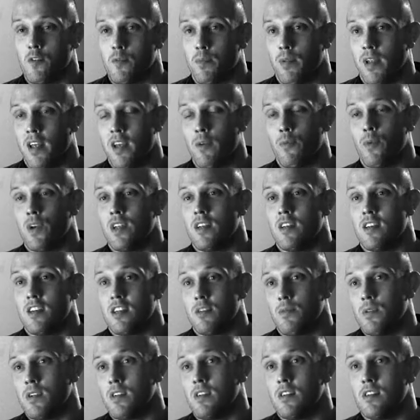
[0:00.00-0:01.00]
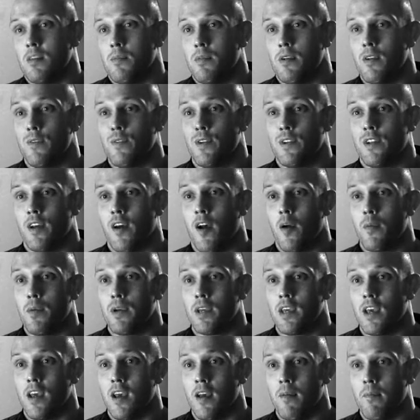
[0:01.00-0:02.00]
playing Widnes, which is a bit of a
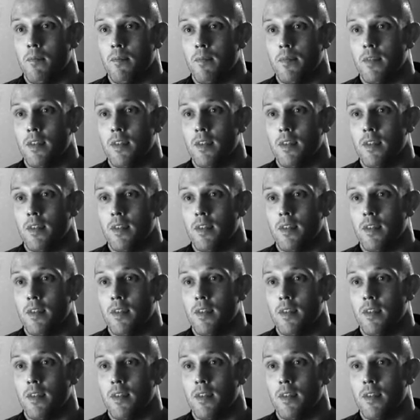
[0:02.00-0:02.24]
derby game.